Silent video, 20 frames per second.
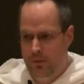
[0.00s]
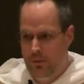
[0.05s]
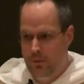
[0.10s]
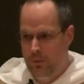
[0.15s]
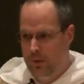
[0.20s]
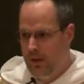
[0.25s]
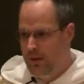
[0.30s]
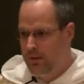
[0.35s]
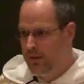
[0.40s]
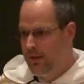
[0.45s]

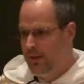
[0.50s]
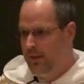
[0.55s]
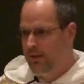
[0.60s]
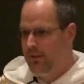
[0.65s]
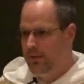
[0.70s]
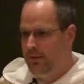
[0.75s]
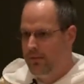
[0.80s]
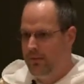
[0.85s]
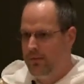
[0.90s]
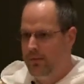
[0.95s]
Where
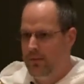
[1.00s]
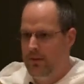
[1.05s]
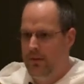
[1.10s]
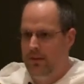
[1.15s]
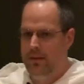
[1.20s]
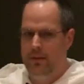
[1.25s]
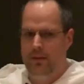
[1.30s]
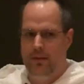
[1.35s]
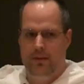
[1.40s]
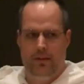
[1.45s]
is
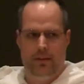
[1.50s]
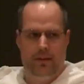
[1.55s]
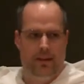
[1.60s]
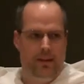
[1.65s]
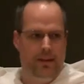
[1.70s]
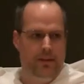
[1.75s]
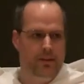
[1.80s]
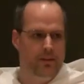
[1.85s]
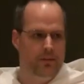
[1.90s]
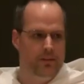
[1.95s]
the
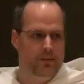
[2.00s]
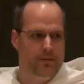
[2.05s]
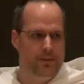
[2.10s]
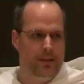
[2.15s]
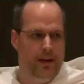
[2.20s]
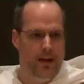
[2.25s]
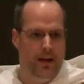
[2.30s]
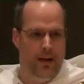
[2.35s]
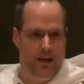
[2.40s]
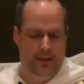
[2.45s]
kingdom of
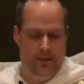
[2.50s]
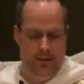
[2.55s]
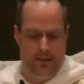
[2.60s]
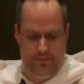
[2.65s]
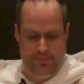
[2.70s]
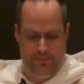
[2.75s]
God?